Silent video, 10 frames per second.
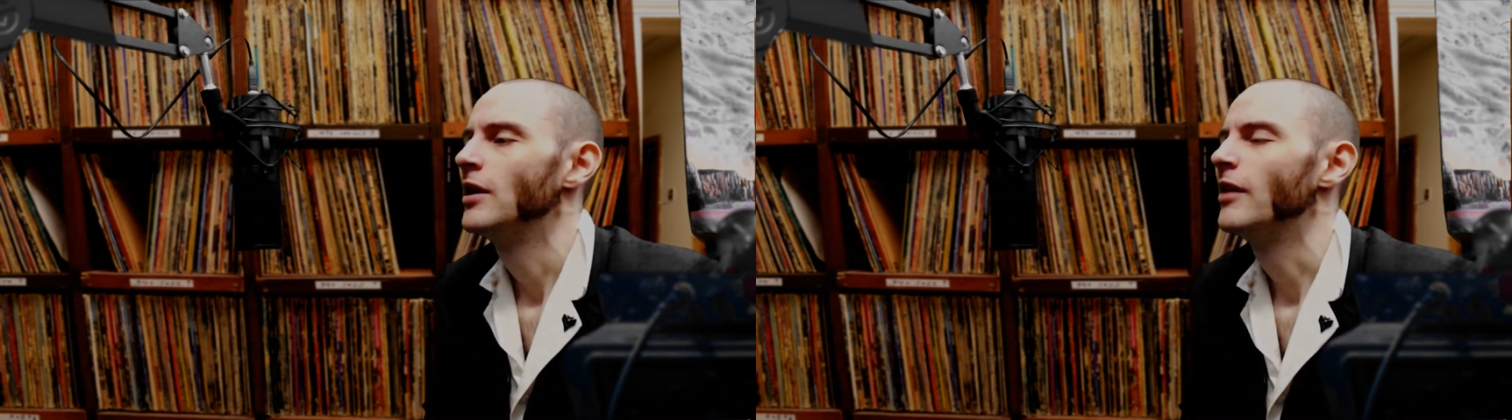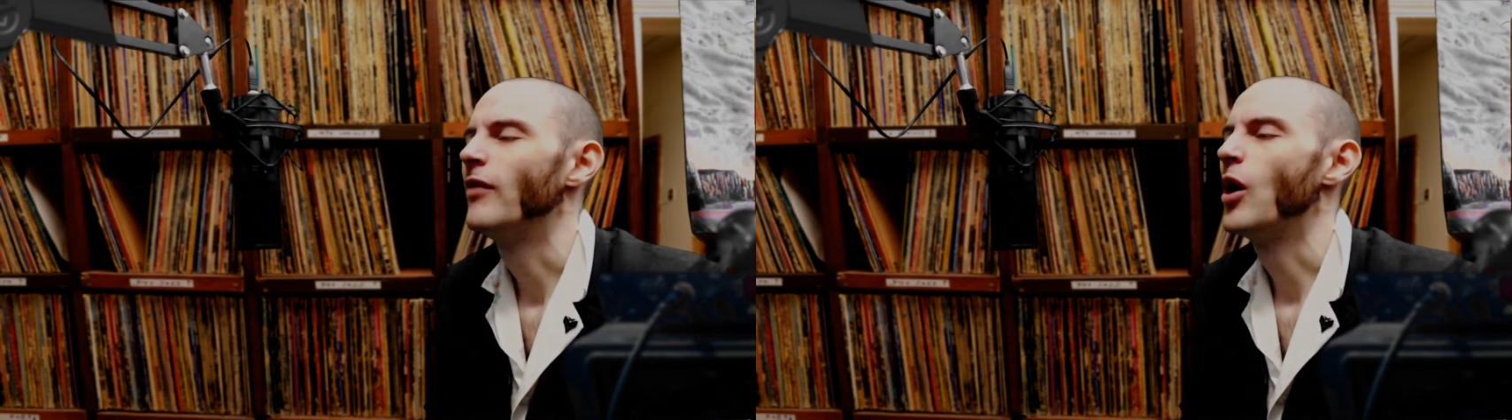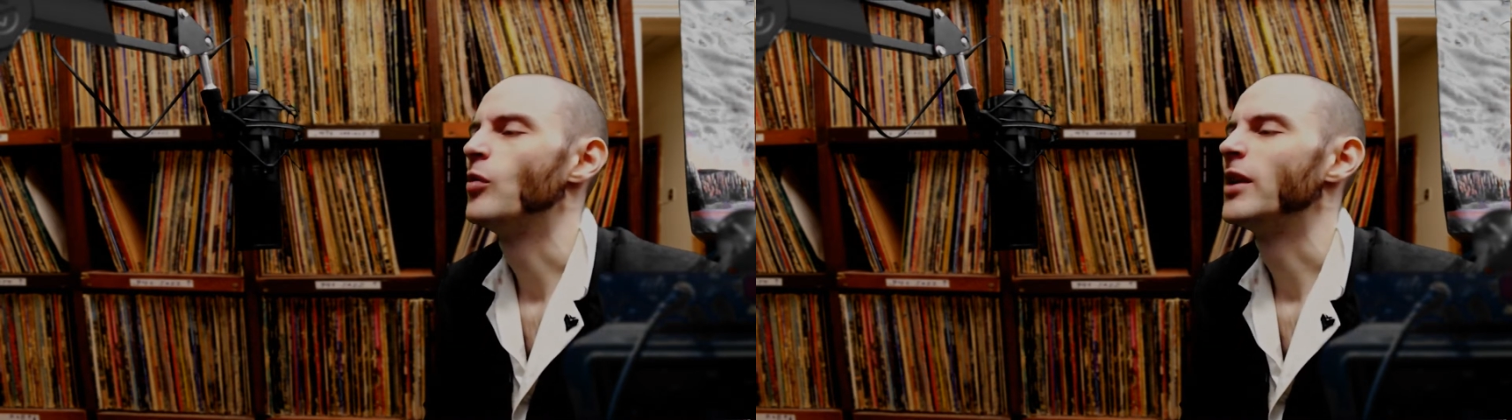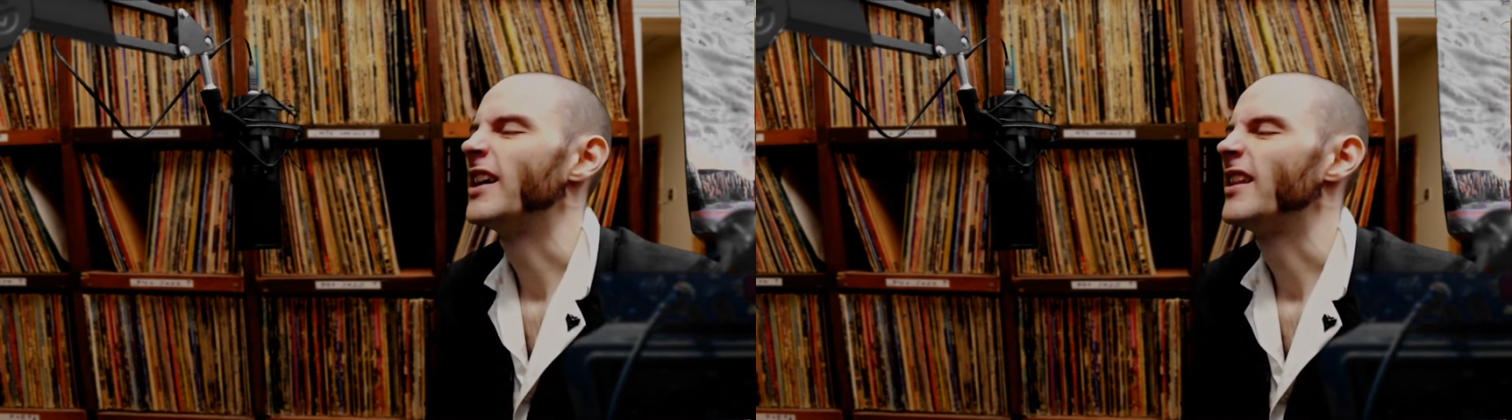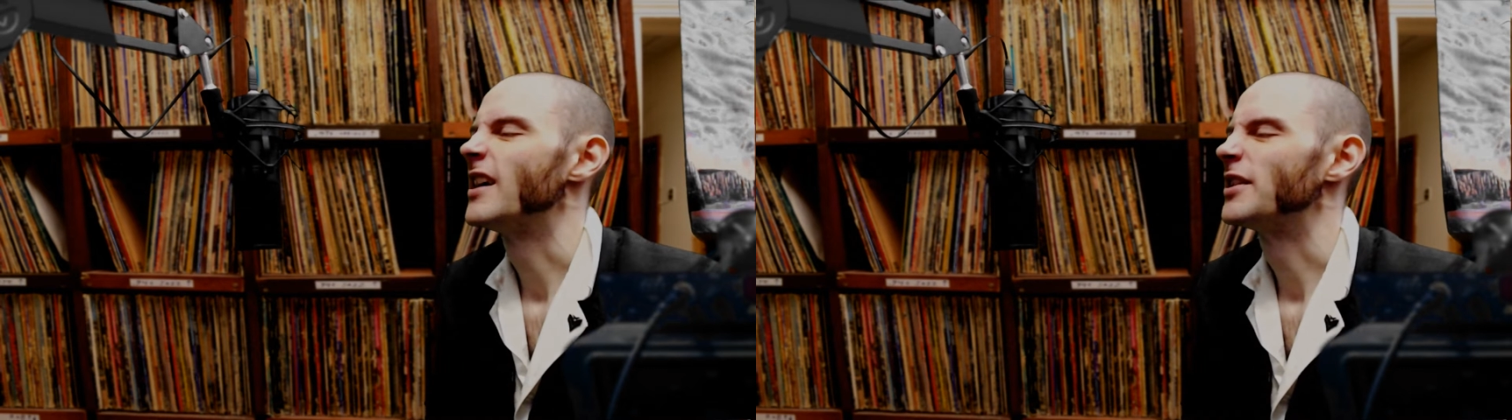of
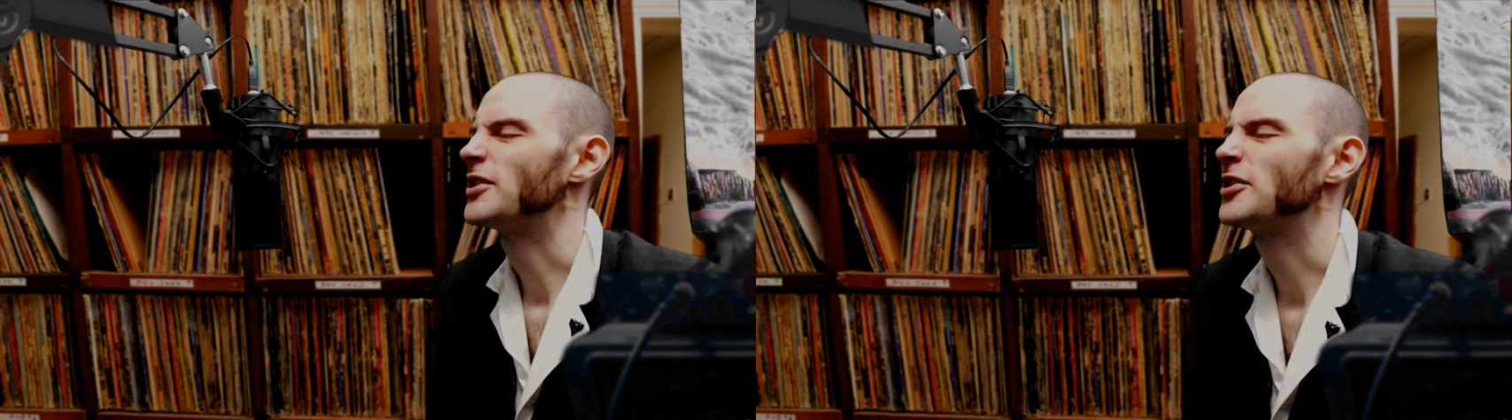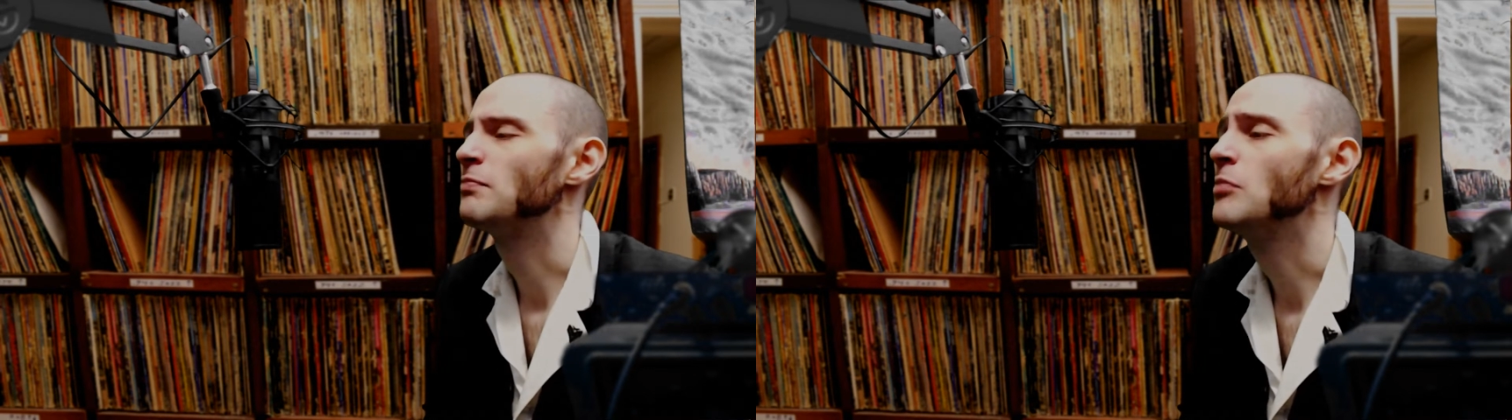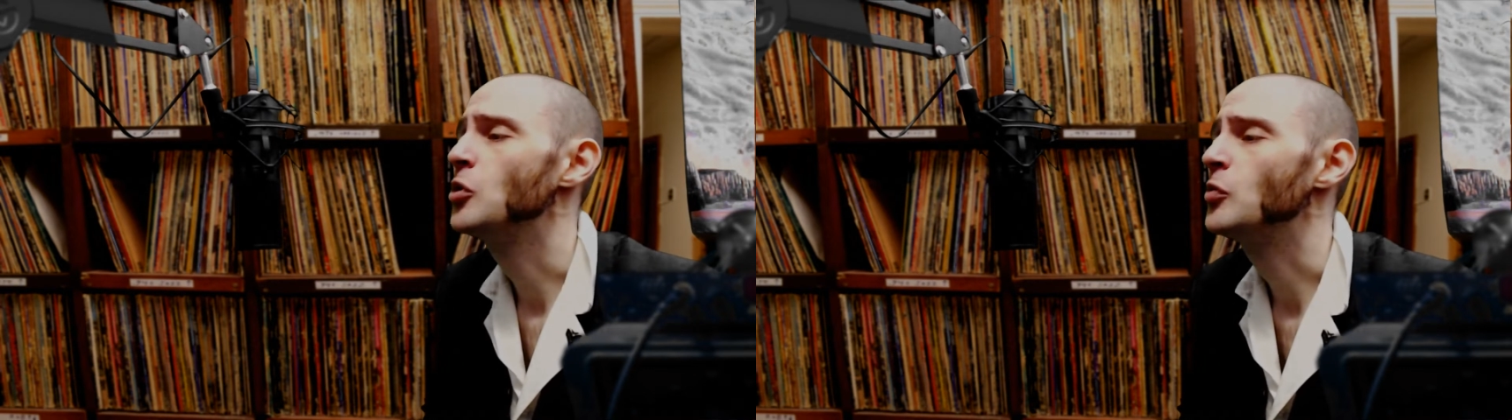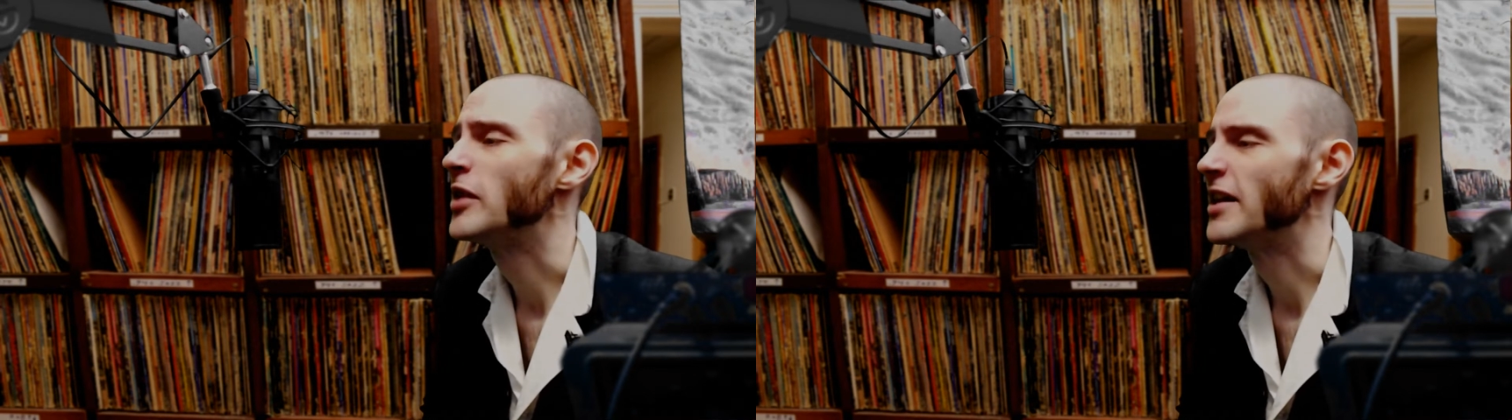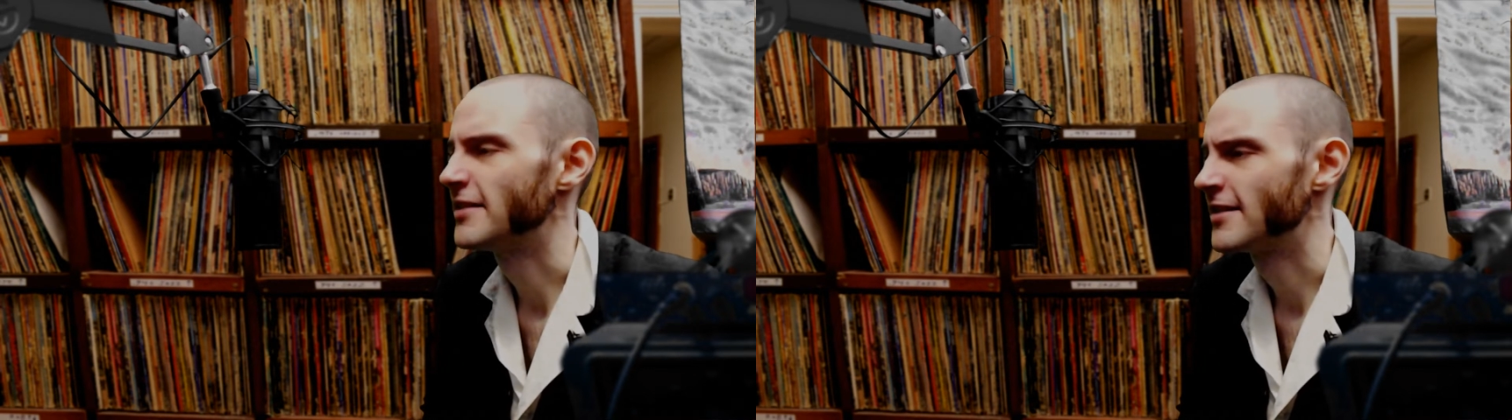only the
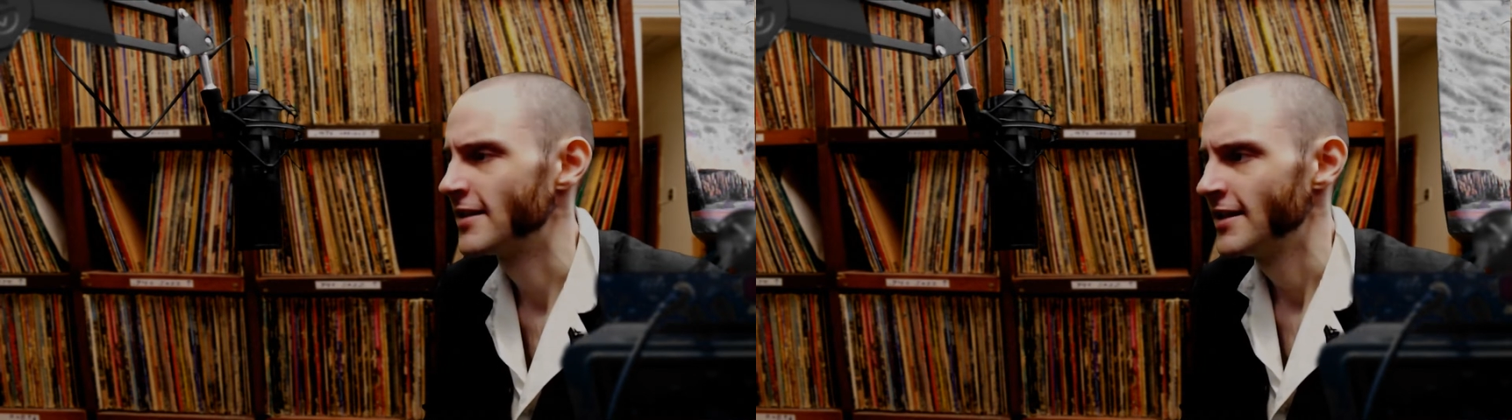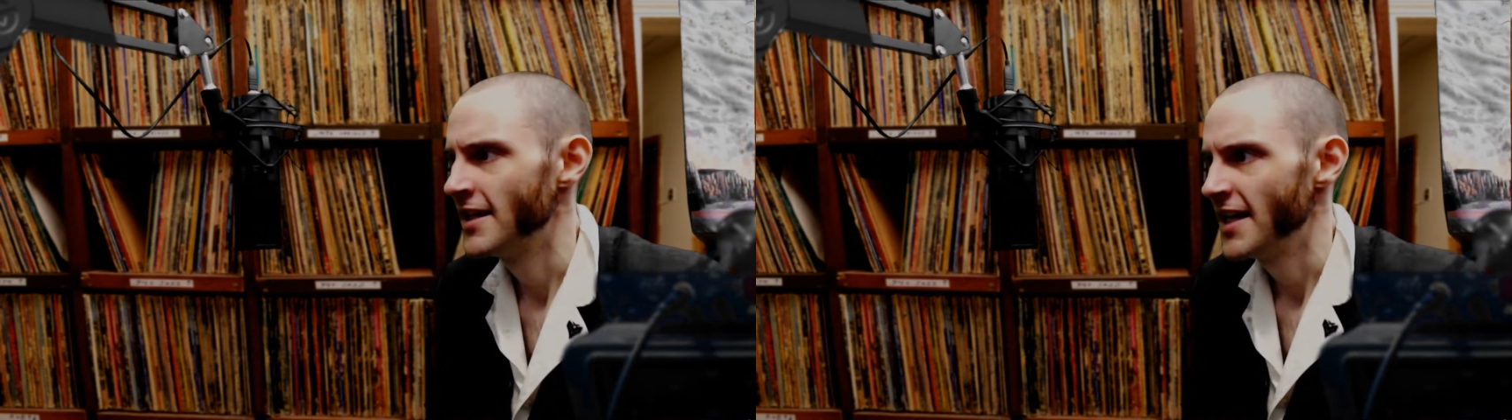smoothest